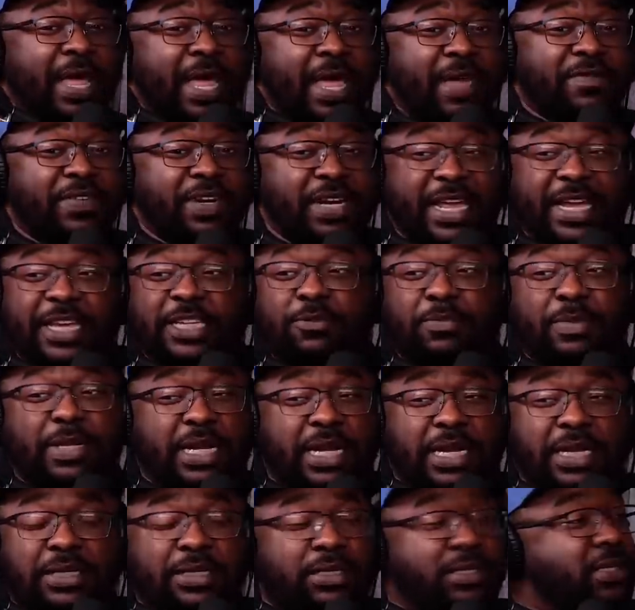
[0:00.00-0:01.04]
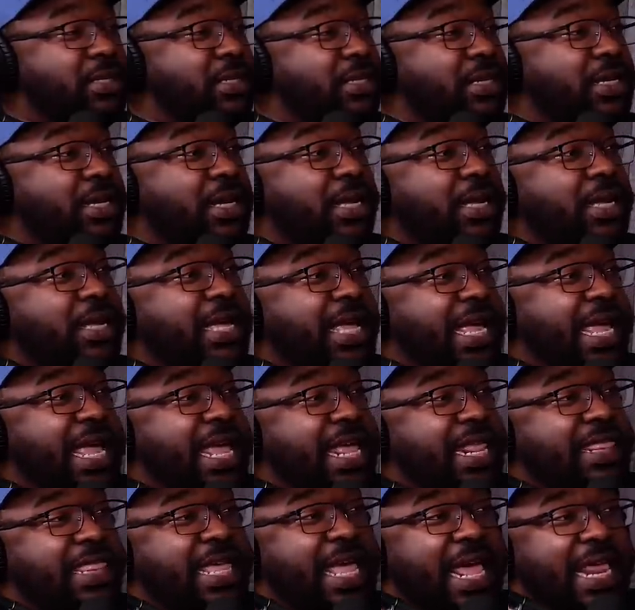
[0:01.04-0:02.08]
have an Xbox
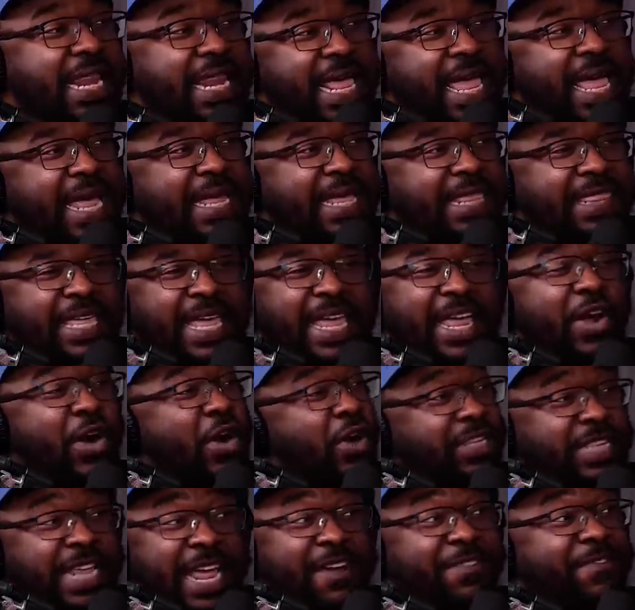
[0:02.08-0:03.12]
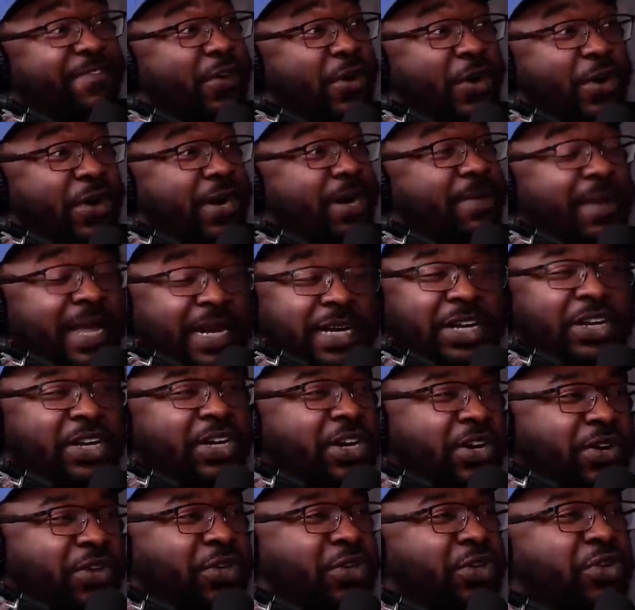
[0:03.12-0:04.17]
that like they aren't that far. And I'm like, no, no,
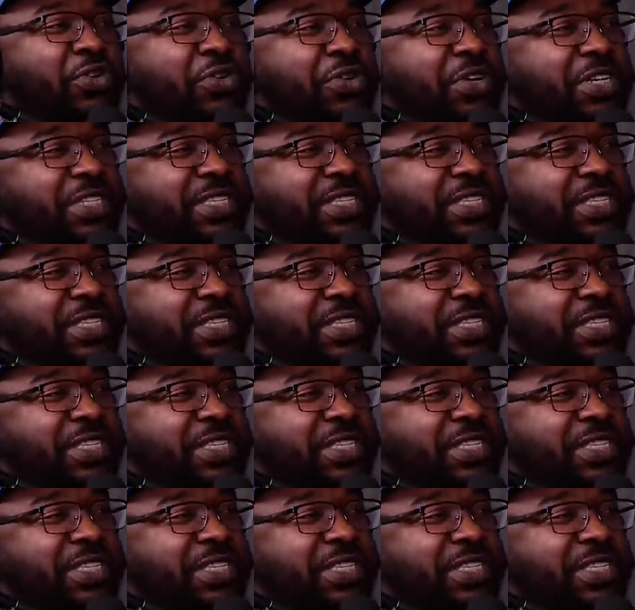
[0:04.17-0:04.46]
no, you don't